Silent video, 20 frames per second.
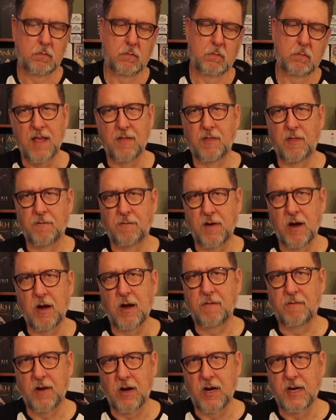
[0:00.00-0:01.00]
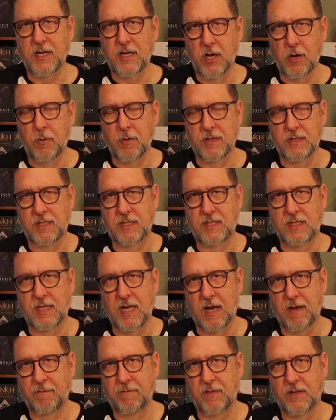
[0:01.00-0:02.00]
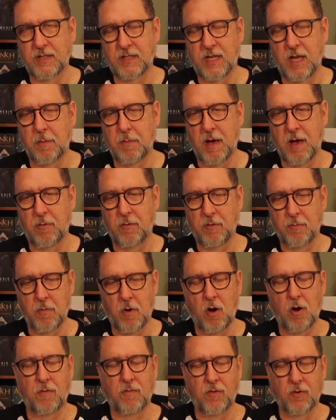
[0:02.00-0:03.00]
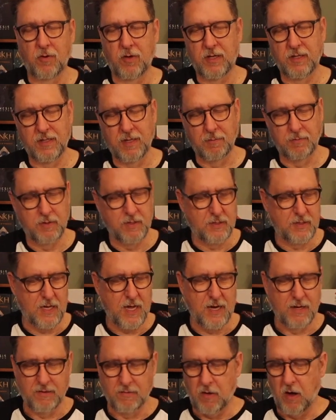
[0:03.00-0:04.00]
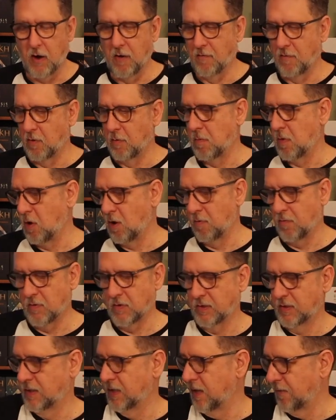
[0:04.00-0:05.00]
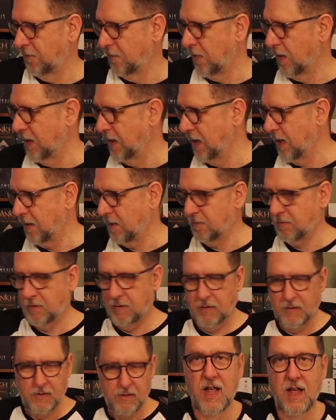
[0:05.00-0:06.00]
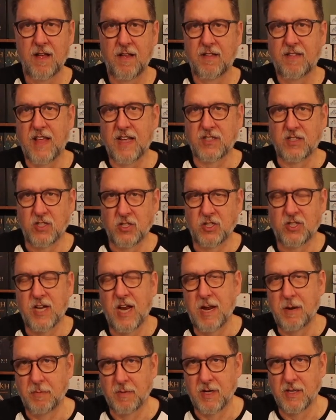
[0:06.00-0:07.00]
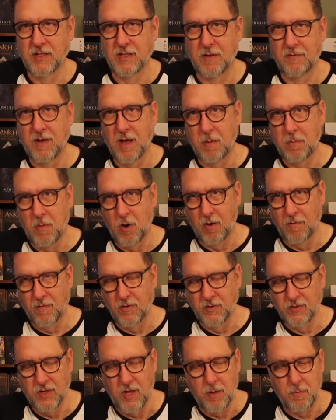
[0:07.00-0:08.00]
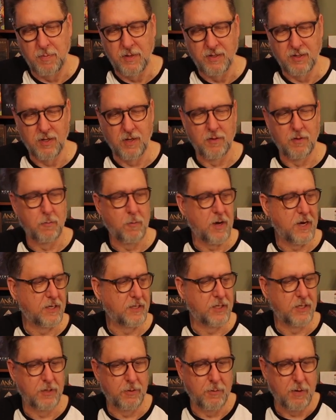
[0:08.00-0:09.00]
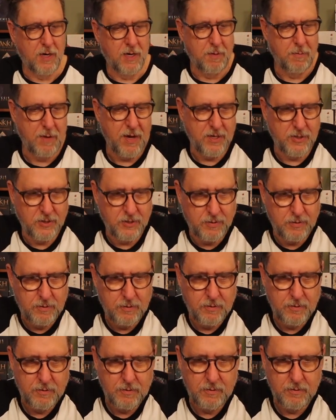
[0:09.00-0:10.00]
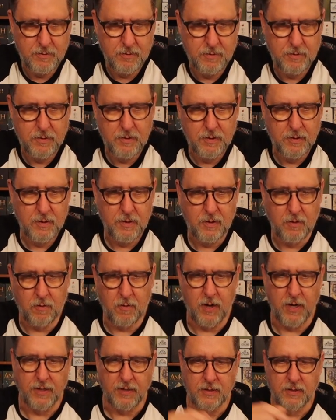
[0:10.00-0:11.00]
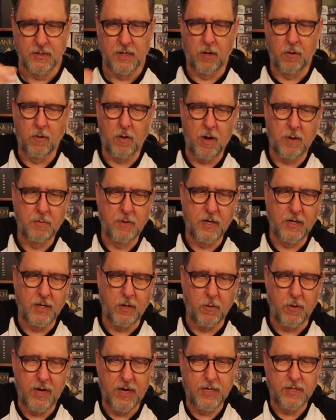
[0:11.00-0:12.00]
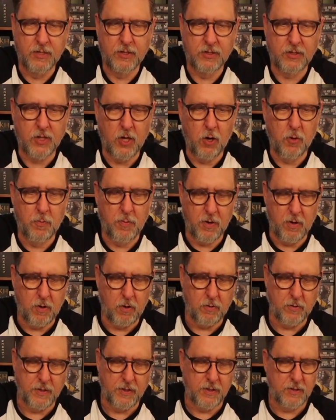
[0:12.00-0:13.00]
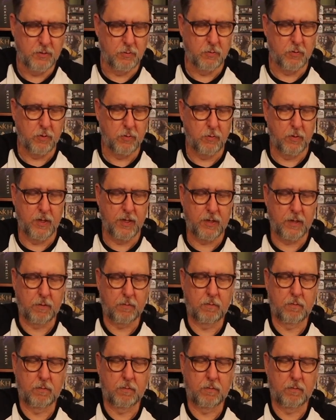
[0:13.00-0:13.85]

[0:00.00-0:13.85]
And the very, very newest stuff that's come out with Marvel, because I'm just kind of over Marvel stuff right now. That's a shame, because I've got Marvel Zombies on the way too, I imagine. Right, so I'm going to go ahead and just open all these real quick.